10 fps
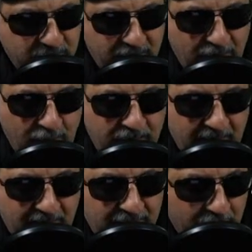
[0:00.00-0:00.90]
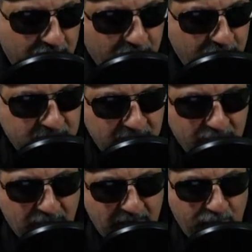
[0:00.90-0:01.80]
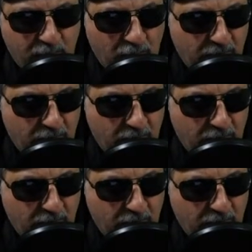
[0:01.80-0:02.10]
to know that Earth was a round ball